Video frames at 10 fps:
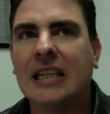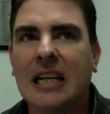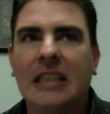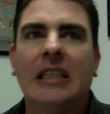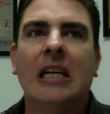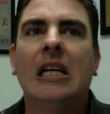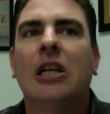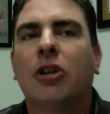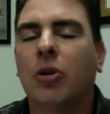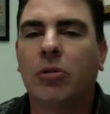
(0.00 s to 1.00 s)
kind of
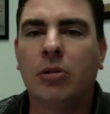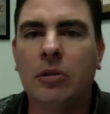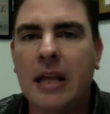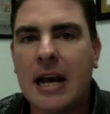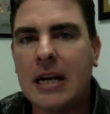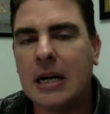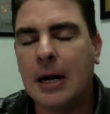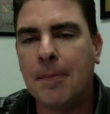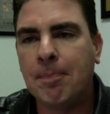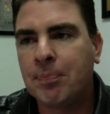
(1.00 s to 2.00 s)
go through that.
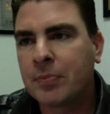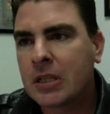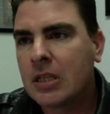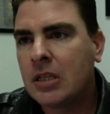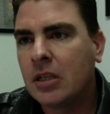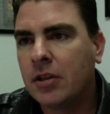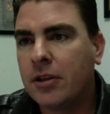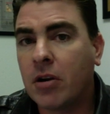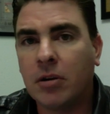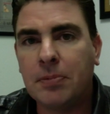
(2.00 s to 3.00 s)

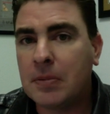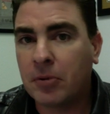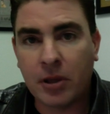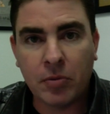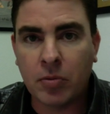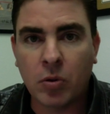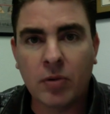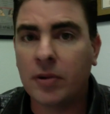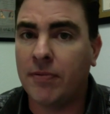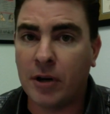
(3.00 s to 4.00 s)
There are people that we
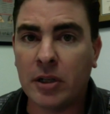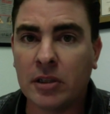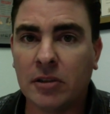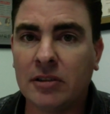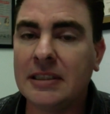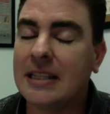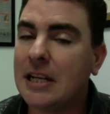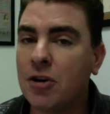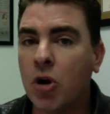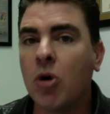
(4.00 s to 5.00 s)
work with very closely
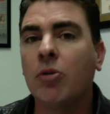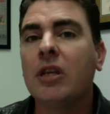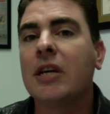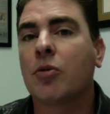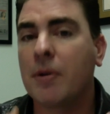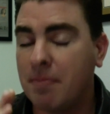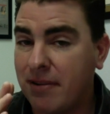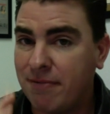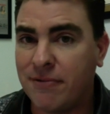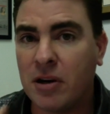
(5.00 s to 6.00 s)
that know the
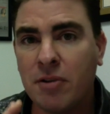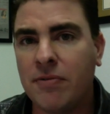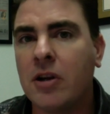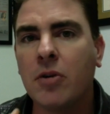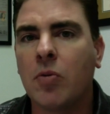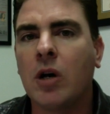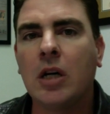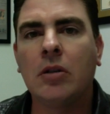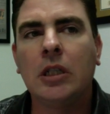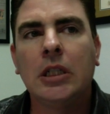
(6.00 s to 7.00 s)
equipment very, very
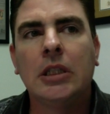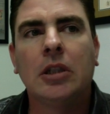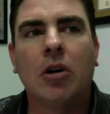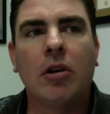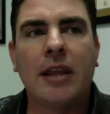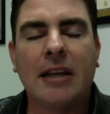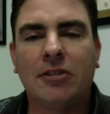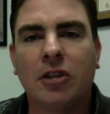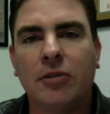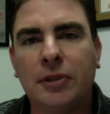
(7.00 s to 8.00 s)
well. On that
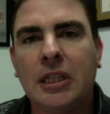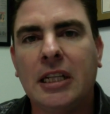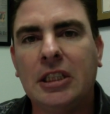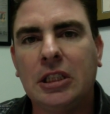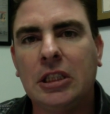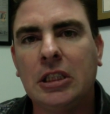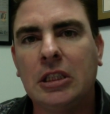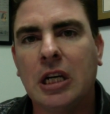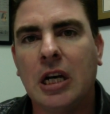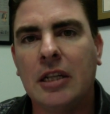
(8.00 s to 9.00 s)
certification,
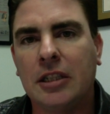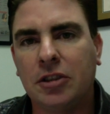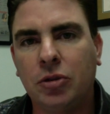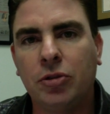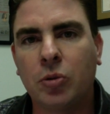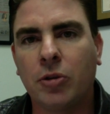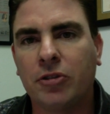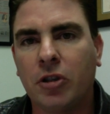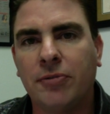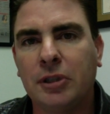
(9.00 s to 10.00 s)
that TrueScore
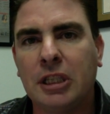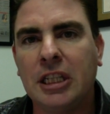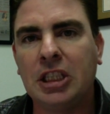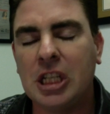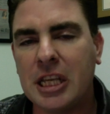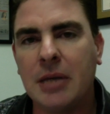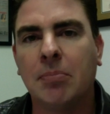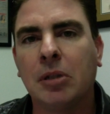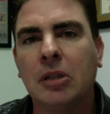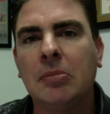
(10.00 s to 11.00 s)
certification
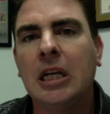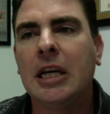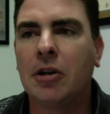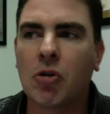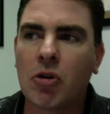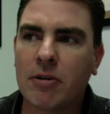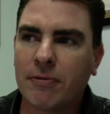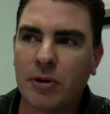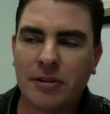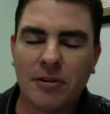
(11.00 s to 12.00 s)
emblem, in order
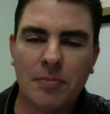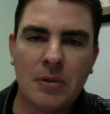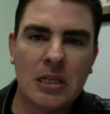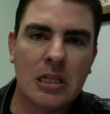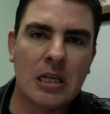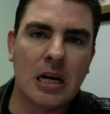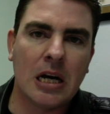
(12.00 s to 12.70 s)
for it to be